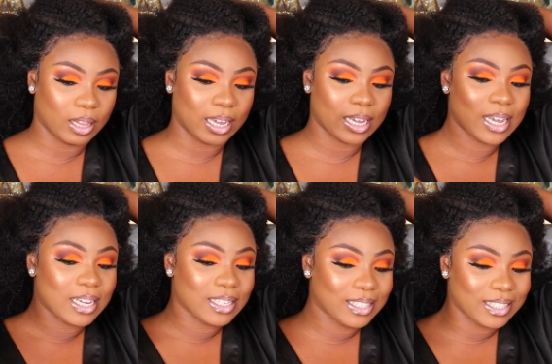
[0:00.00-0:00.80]
Like,
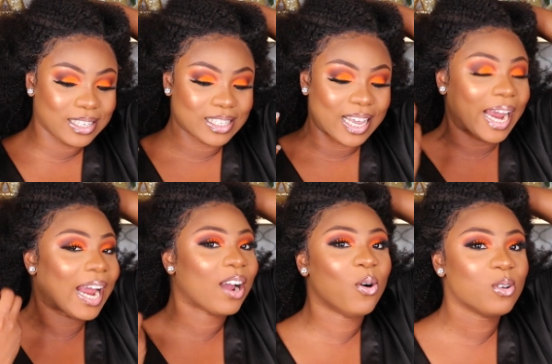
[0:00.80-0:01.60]
this is
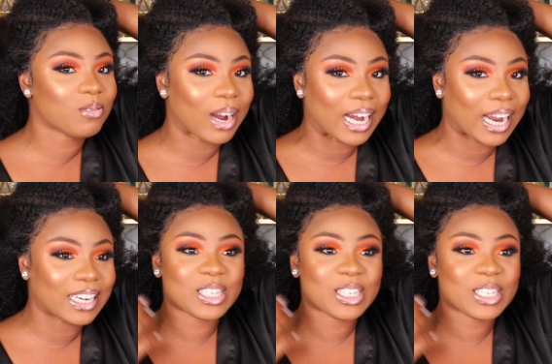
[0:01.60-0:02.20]
hair goals right here.